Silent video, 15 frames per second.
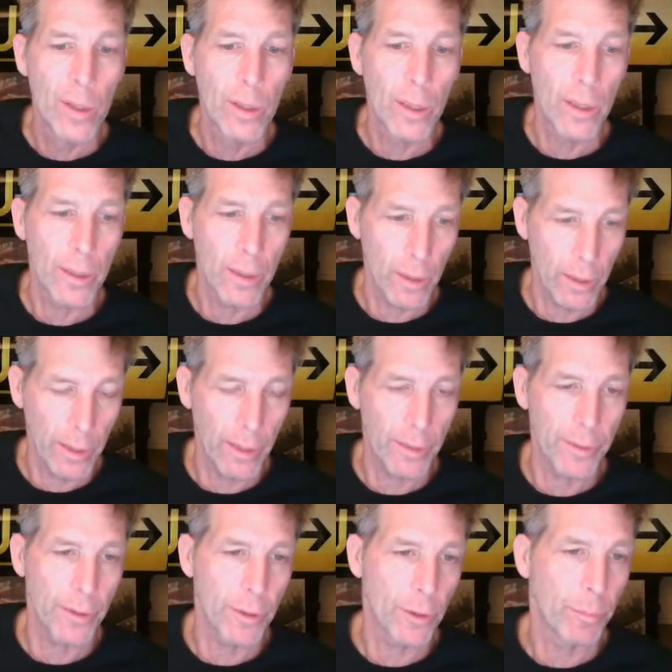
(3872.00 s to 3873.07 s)
And I'll add
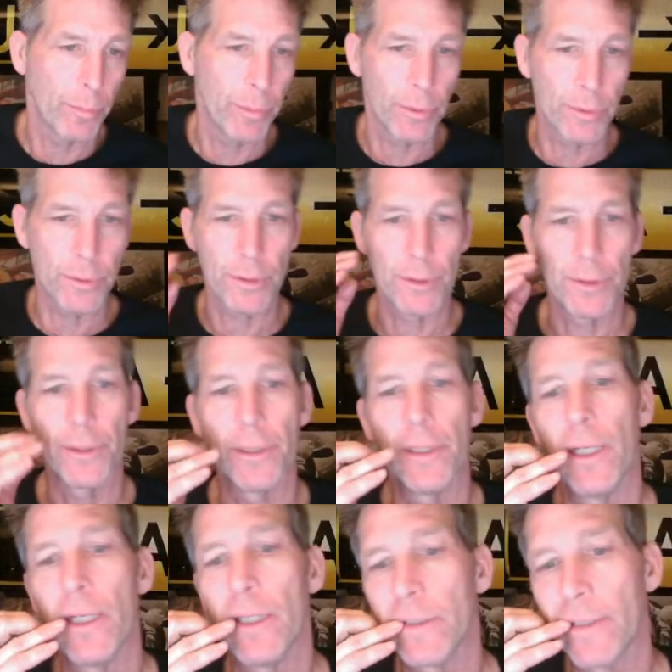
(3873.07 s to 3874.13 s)
the other builds in there
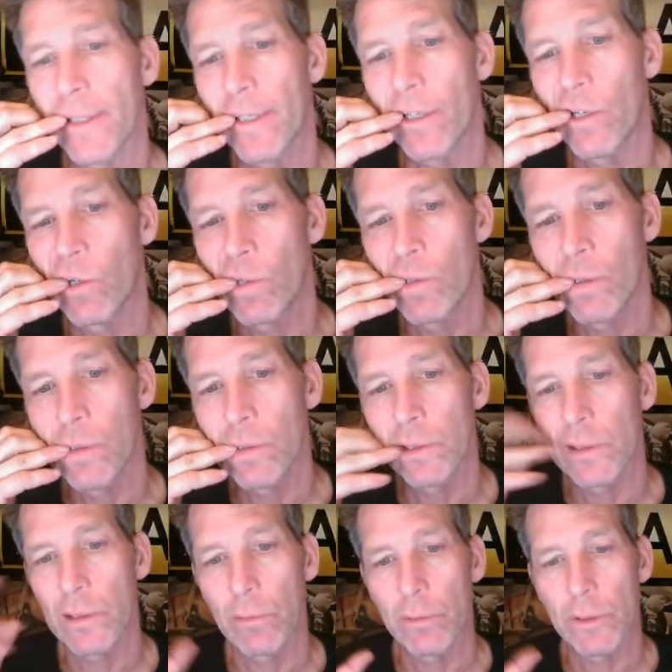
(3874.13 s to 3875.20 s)
as I go.
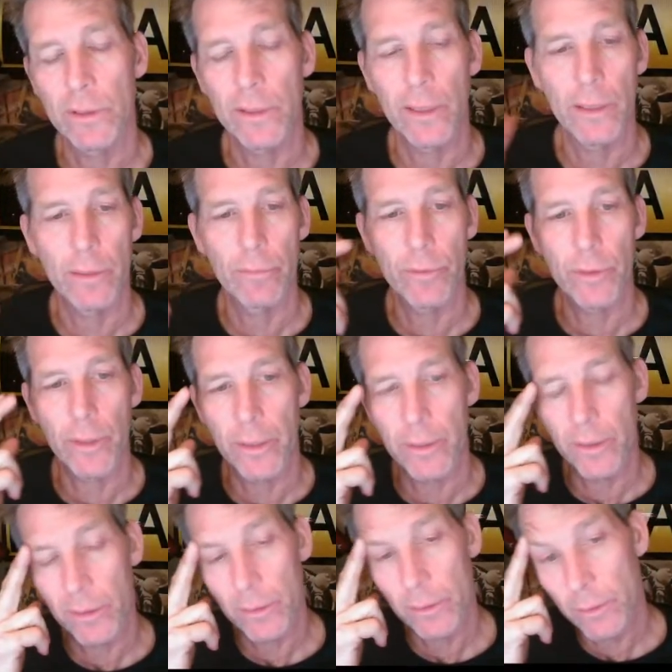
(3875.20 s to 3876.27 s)
So it's kind of trying
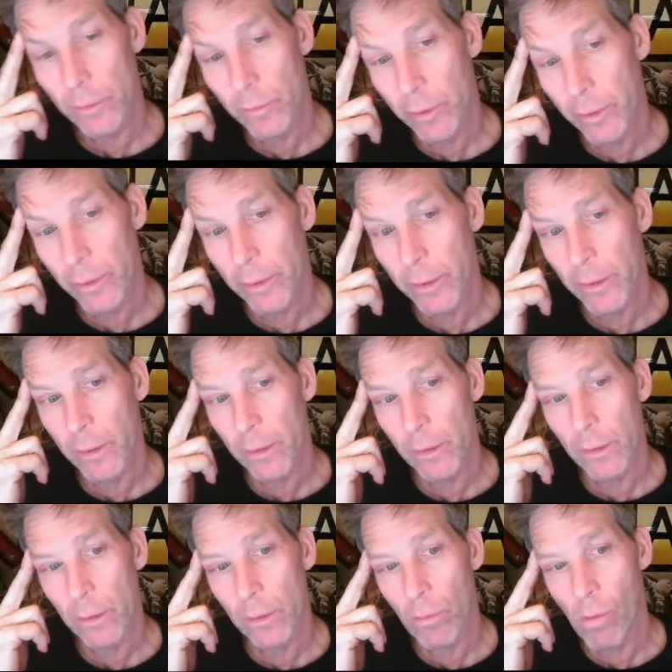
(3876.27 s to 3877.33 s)
to get it
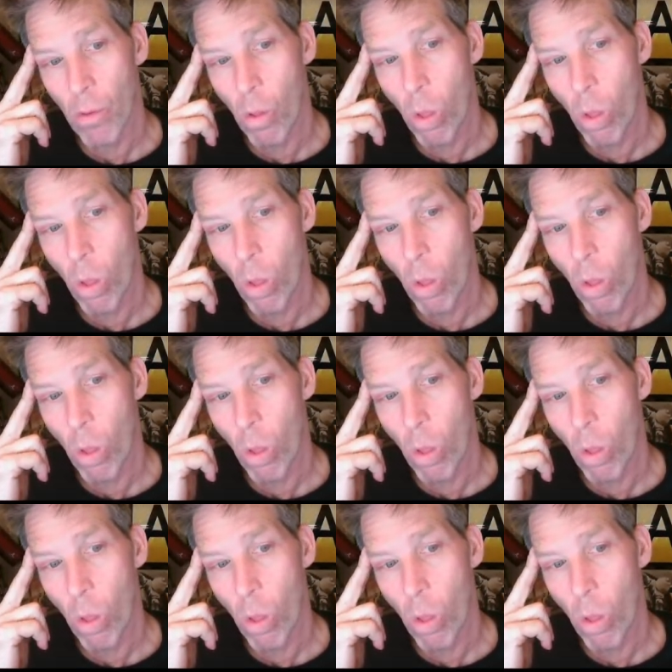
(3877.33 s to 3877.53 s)
all